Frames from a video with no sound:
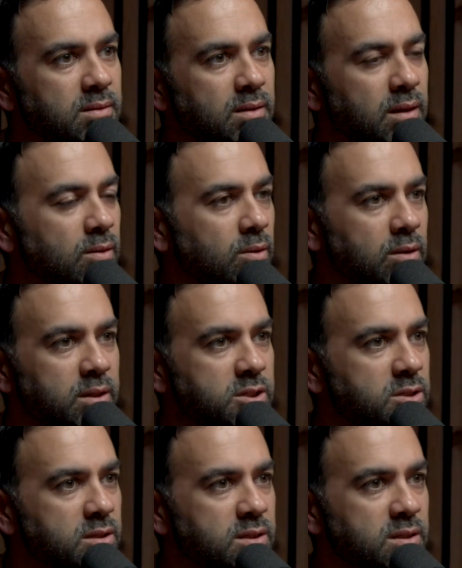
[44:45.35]
at our
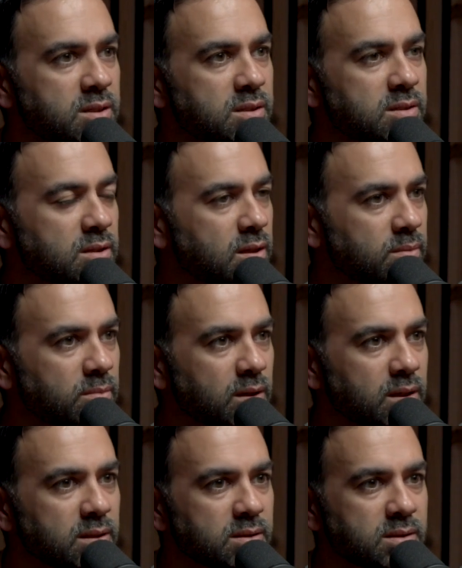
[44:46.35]
churches and our
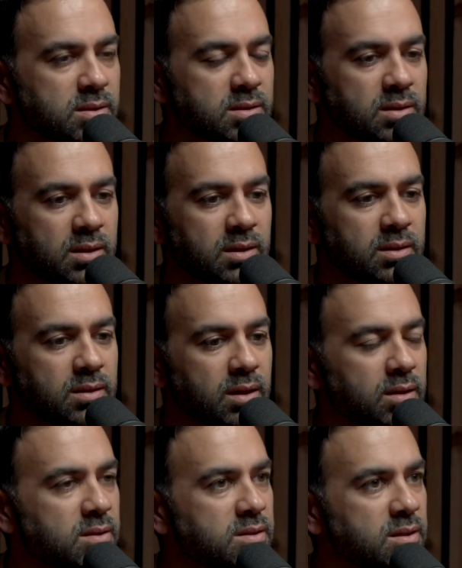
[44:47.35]
mosques,
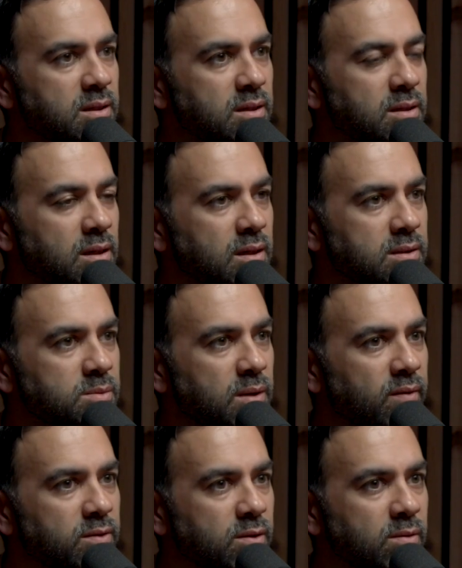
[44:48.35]
at our synagogues. We
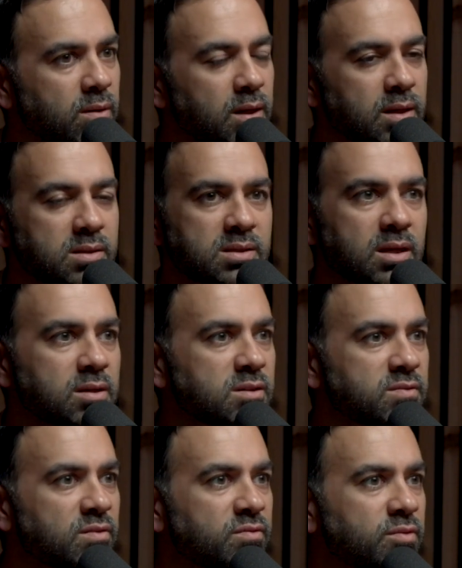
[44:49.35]
have to create
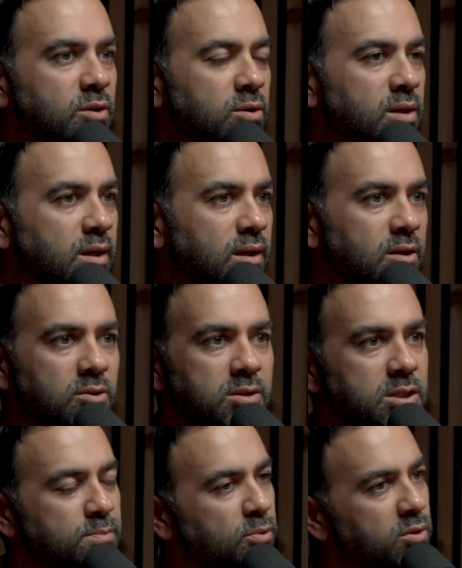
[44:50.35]
centers for voting. You know,
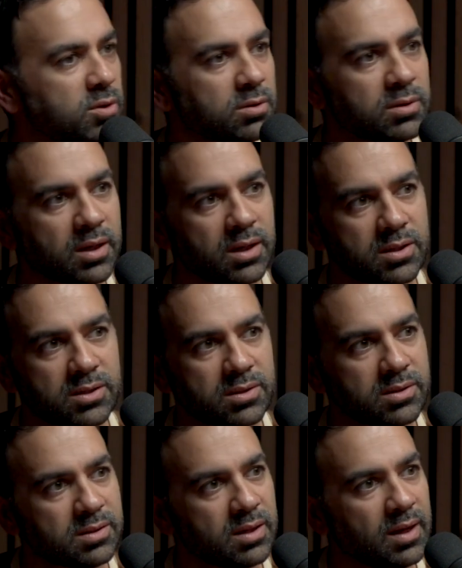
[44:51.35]
these polling
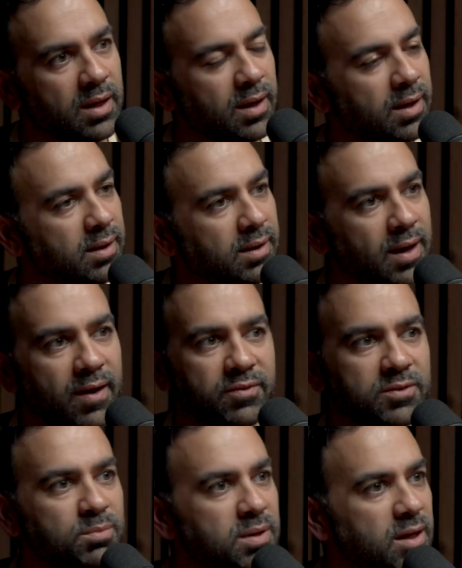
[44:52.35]
locations. Yeah
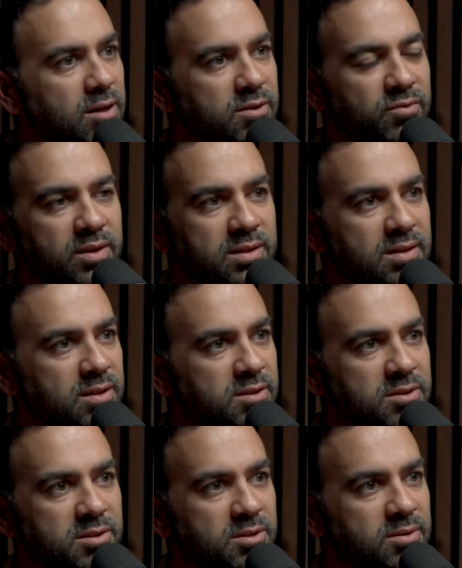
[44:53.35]
have to be at our faith
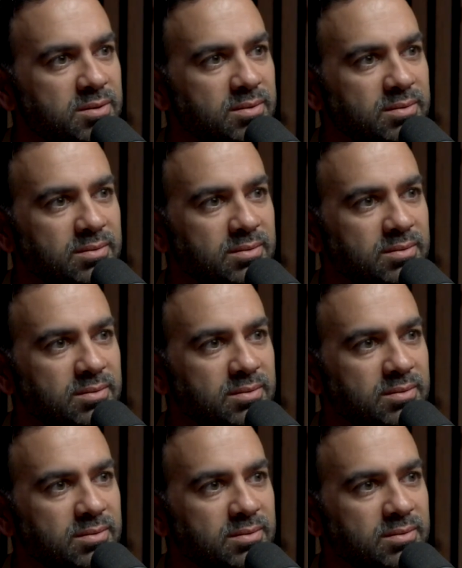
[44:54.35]
centers too. Yes,